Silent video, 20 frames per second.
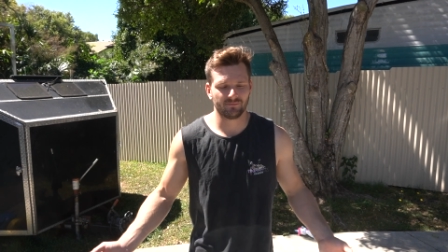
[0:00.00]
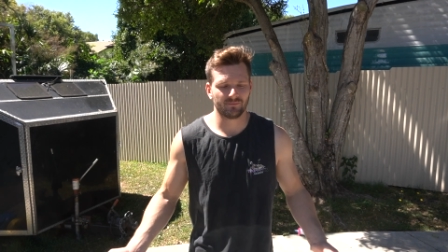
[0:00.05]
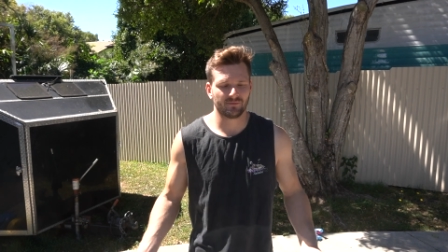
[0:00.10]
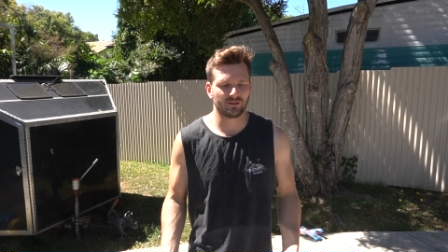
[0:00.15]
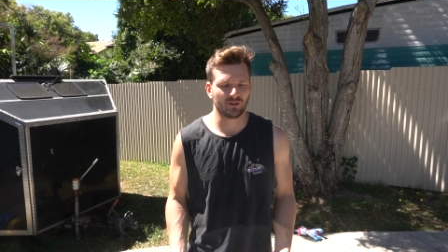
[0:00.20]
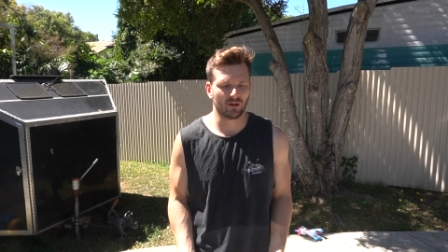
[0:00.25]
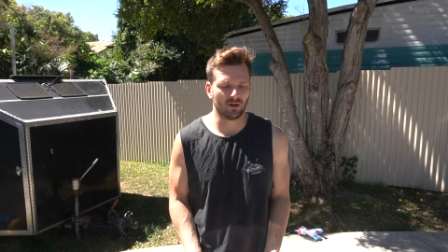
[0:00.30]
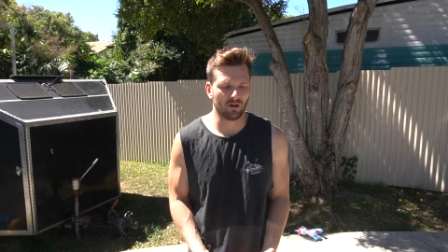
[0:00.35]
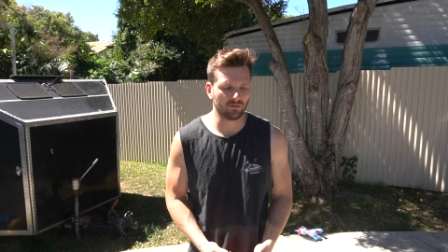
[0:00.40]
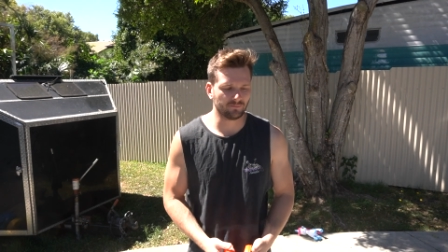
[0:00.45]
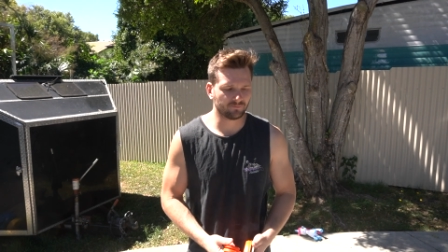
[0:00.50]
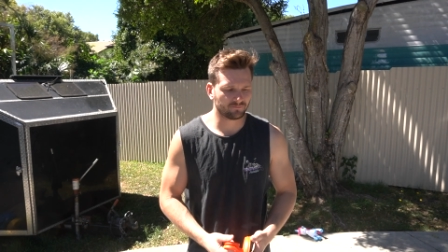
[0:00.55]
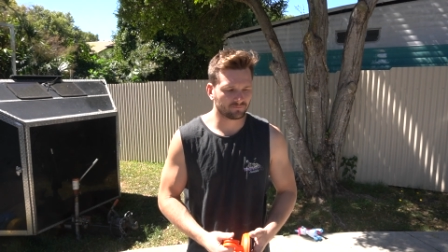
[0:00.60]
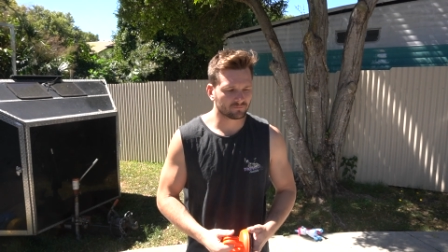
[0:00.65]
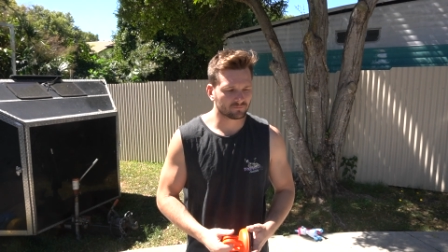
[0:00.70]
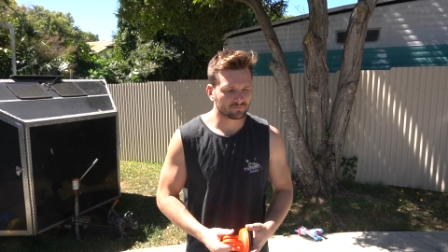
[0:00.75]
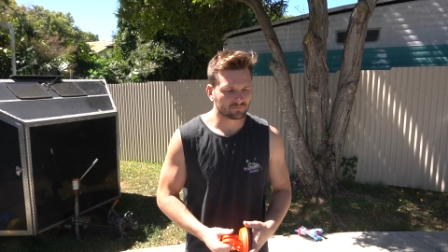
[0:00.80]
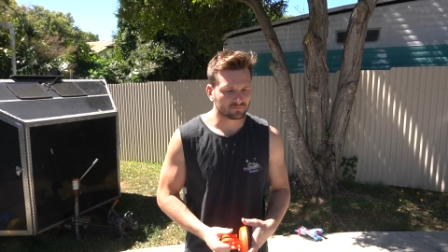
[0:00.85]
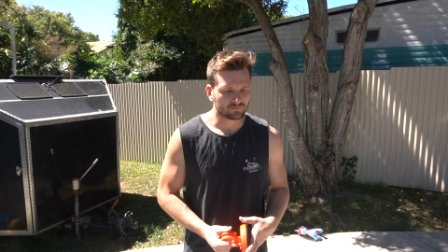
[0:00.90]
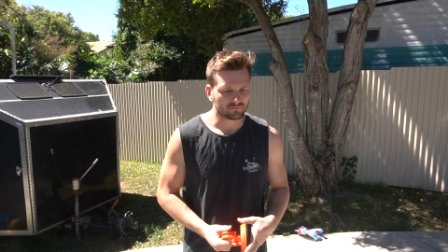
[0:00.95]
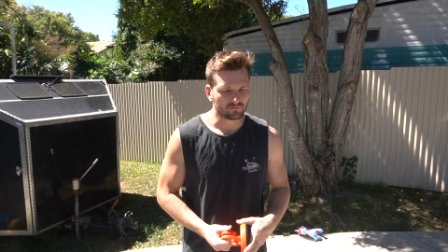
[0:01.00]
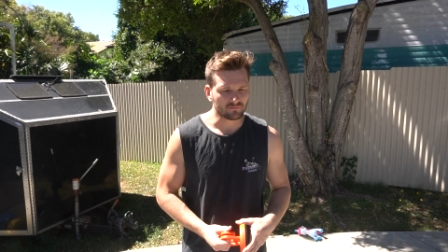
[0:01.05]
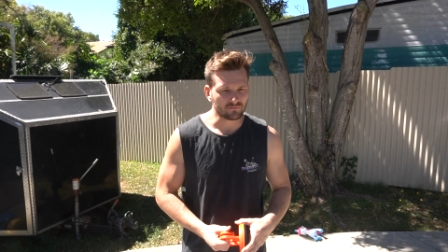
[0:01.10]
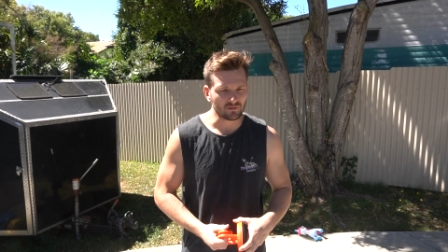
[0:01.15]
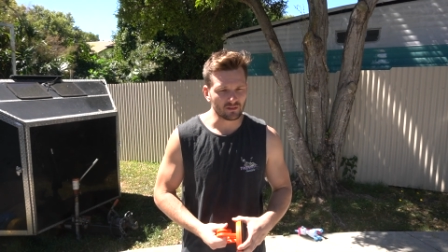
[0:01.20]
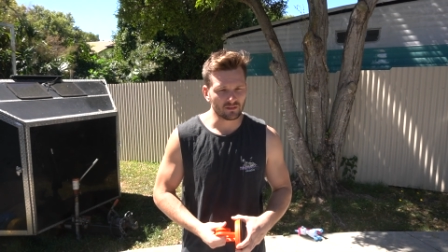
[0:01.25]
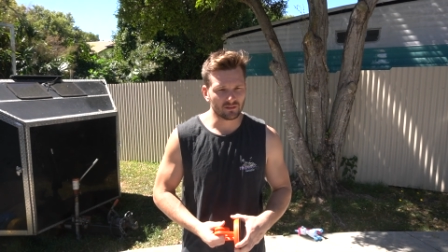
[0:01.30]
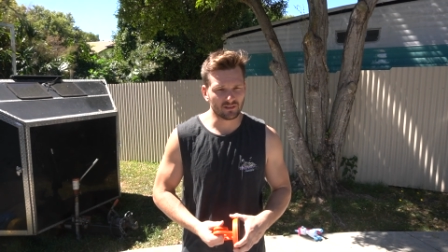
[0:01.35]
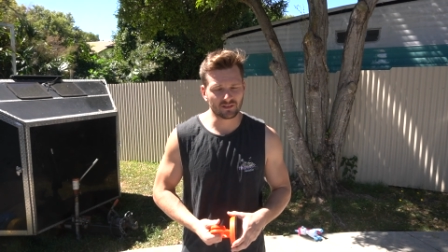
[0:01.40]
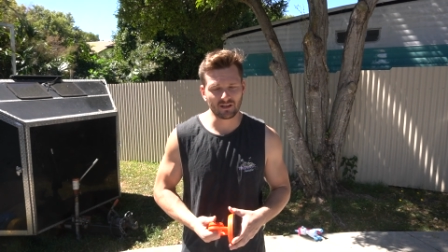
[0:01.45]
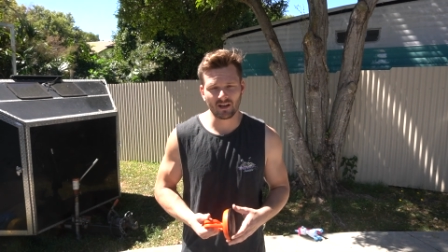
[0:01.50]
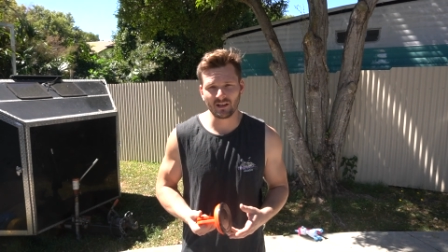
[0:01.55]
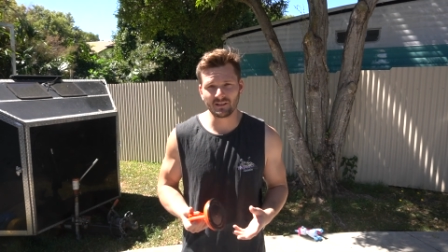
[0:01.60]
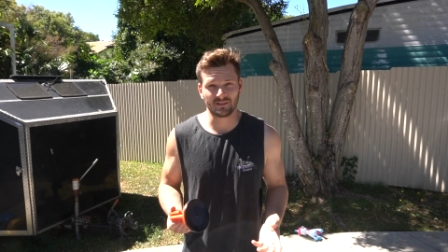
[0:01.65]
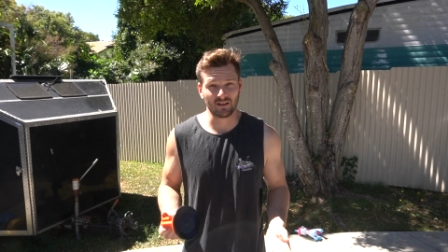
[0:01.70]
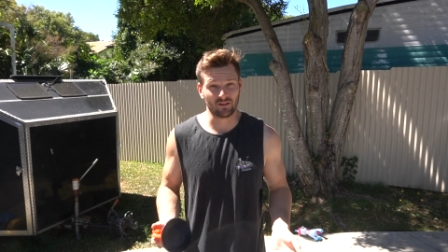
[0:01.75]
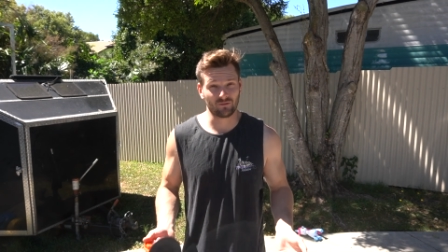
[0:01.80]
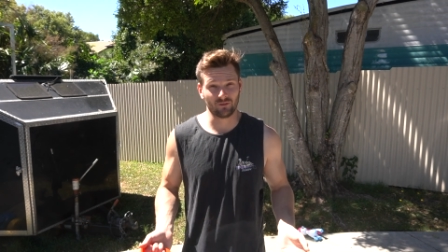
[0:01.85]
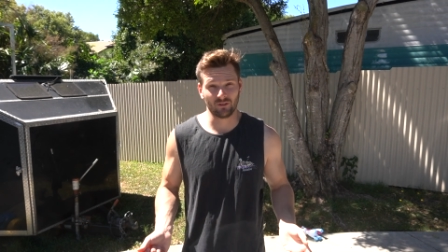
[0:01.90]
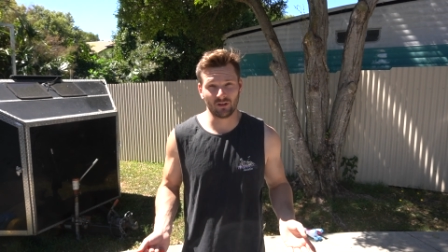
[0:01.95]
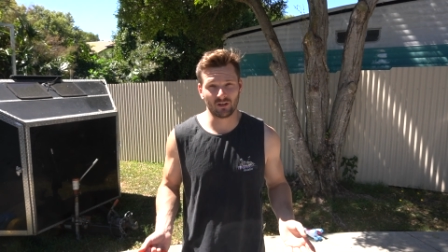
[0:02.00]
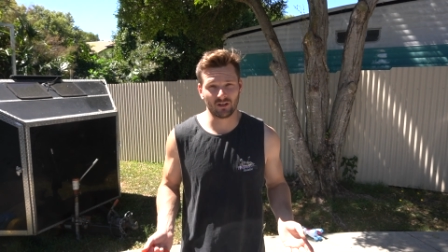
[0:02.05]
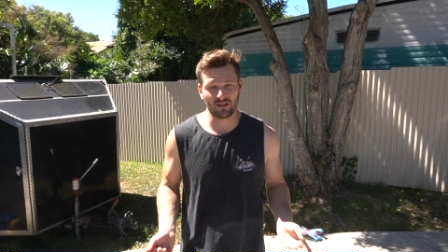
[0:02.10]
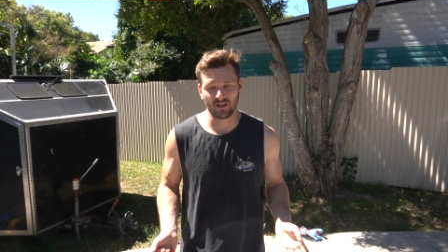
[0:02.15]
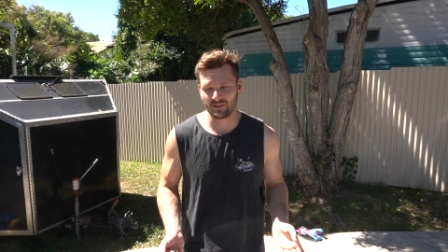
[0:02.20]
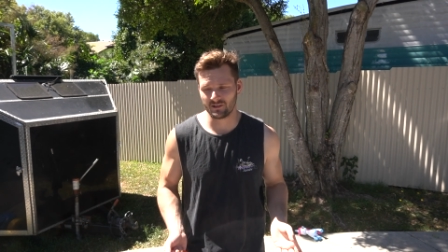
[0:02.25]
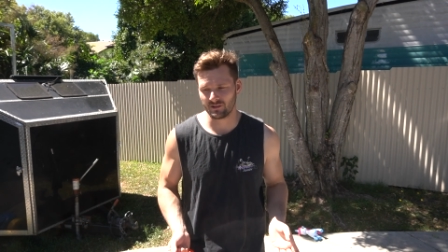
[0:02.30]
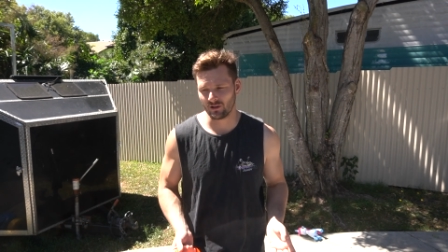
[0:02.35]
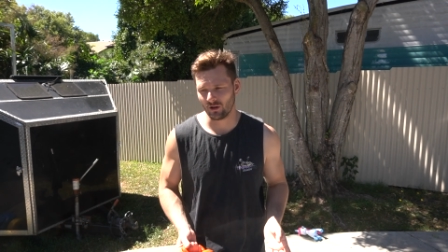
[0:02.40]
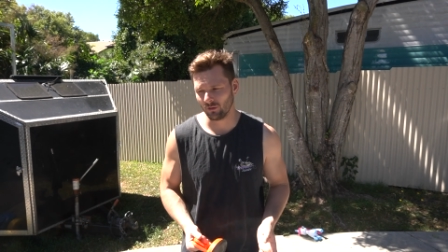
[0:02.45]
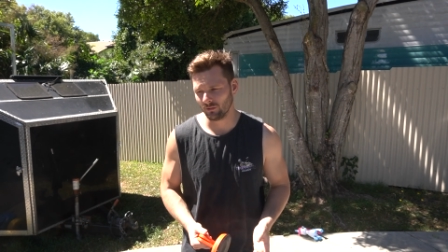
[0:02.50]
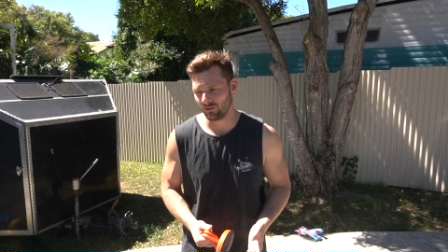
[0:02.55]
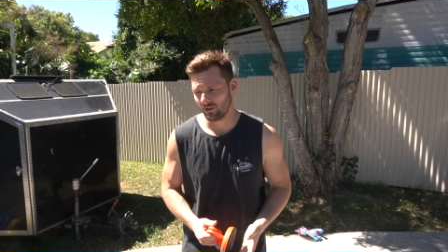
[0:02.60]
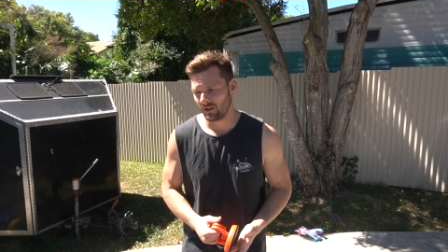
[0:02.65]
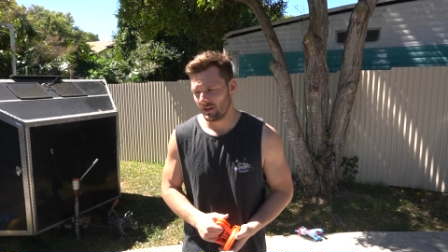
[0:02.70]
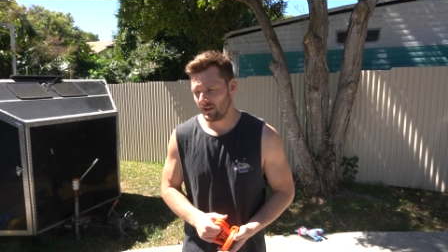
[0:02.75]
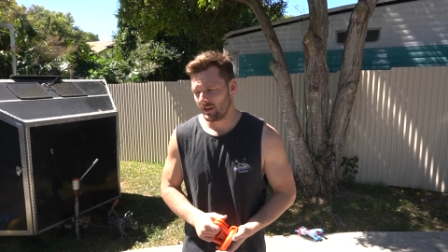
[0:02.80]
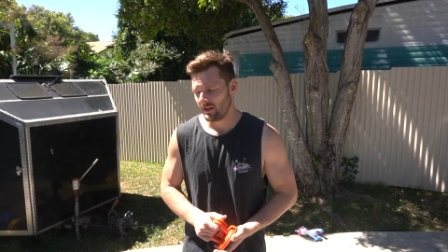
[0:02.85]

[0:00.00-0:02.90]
So this car's definitely going to get sold.